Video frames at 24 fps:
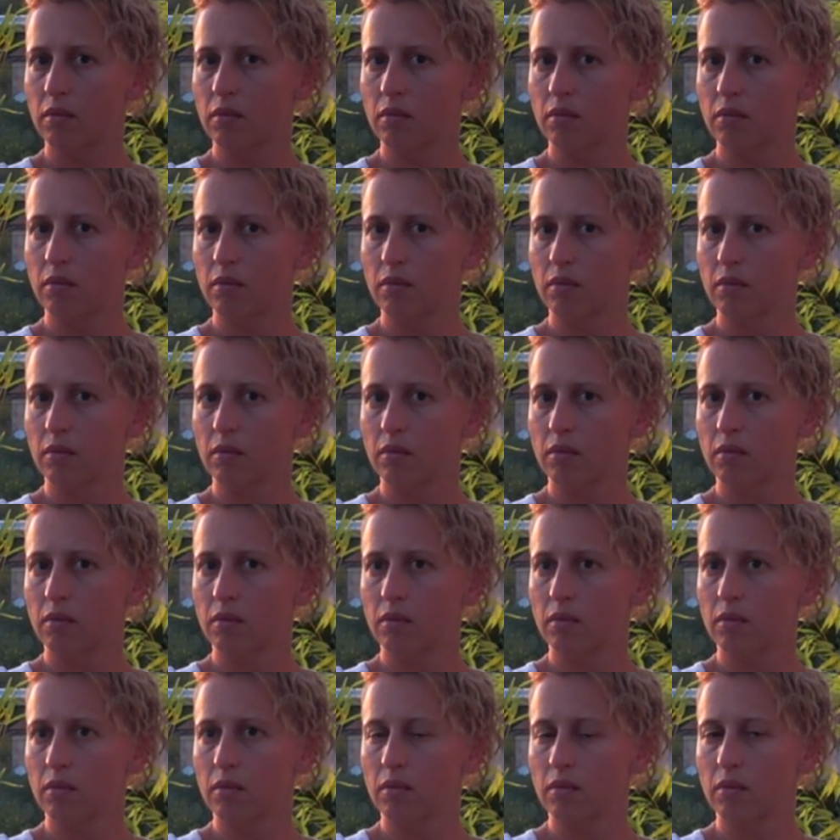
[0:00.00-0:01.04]

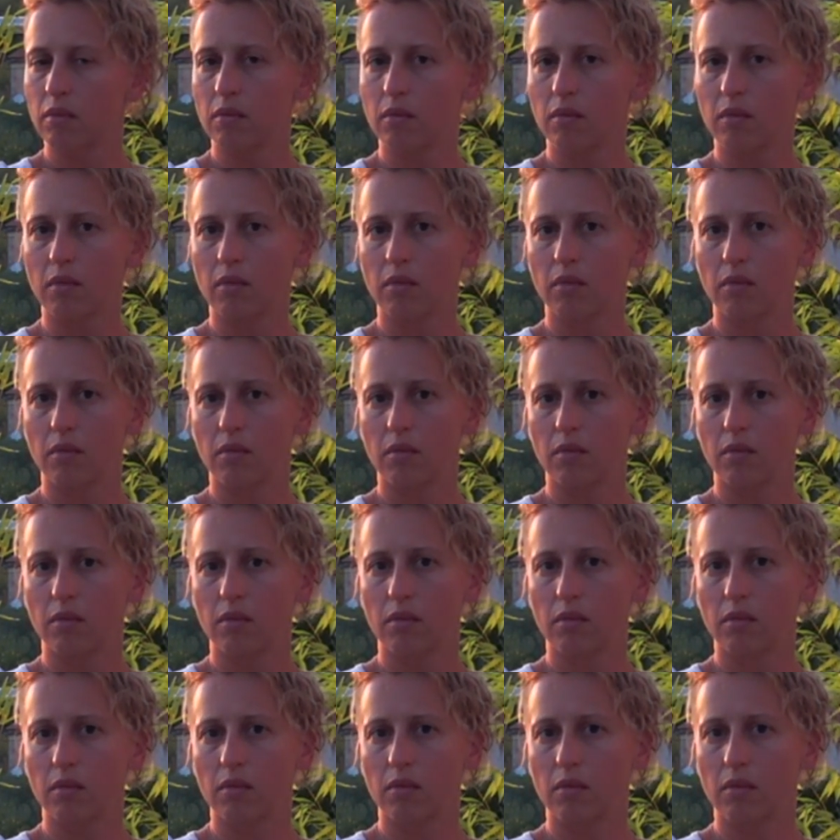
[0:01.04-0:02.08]

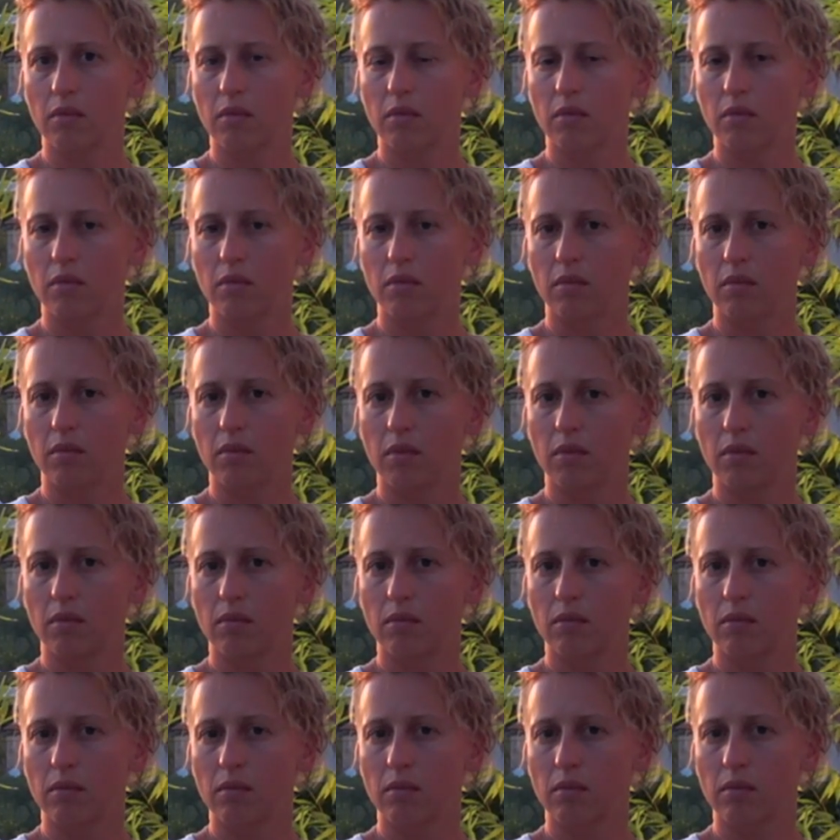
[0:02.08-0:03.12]

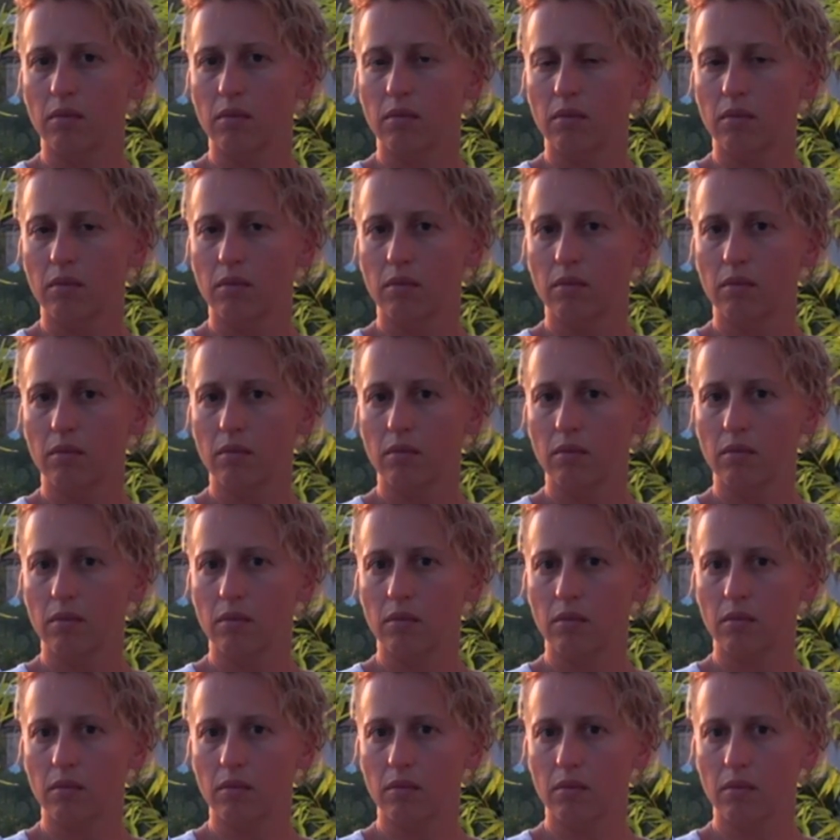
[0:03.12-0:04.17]

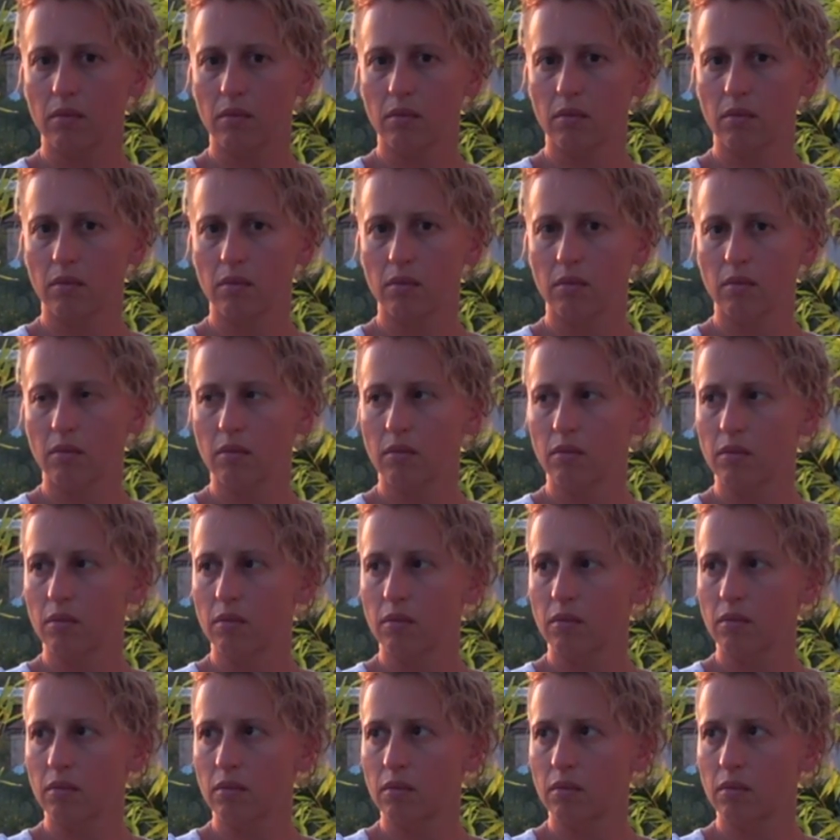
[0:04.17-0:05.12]
(silent)